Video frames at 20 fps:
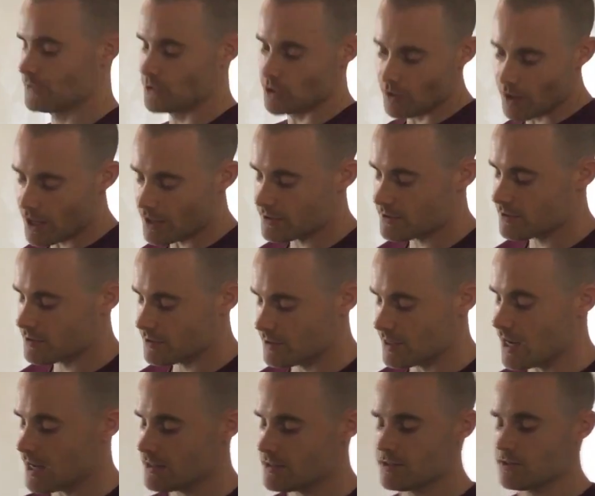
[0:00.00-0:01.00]
So that's
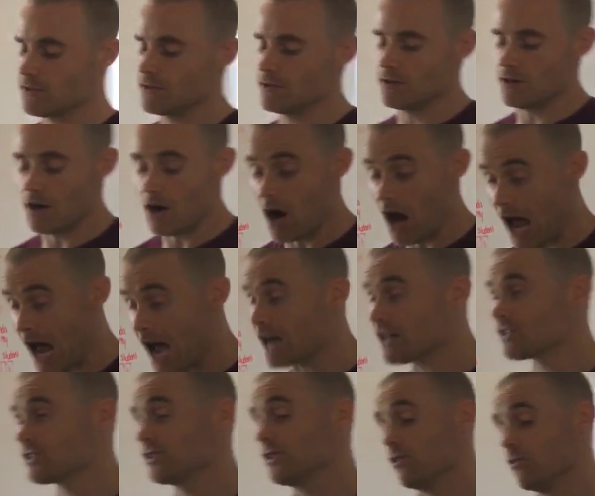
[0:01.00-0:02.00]

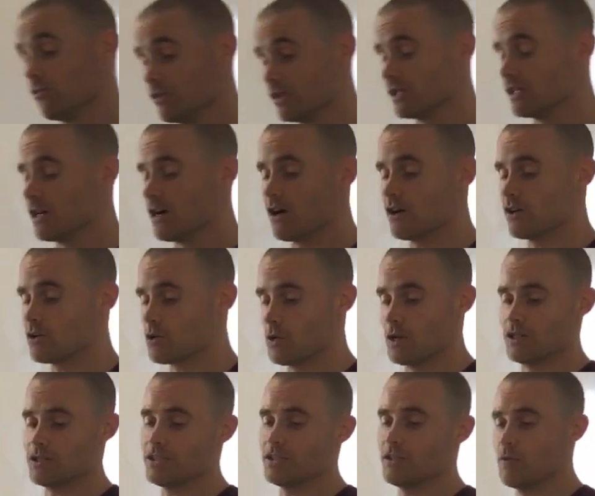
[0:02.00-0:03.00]
actually a really hard
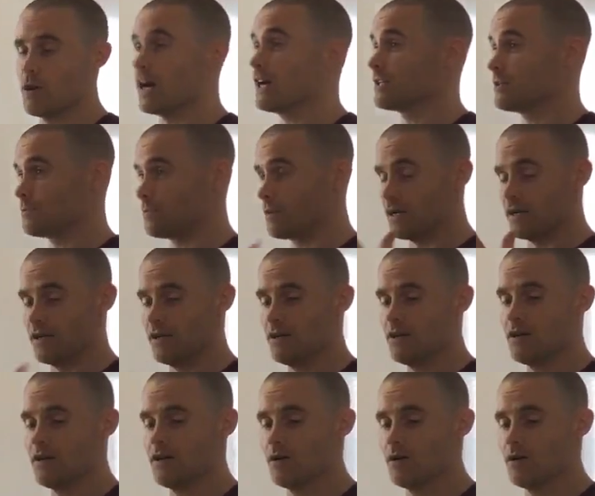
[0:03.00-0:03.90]
question, and why I spent,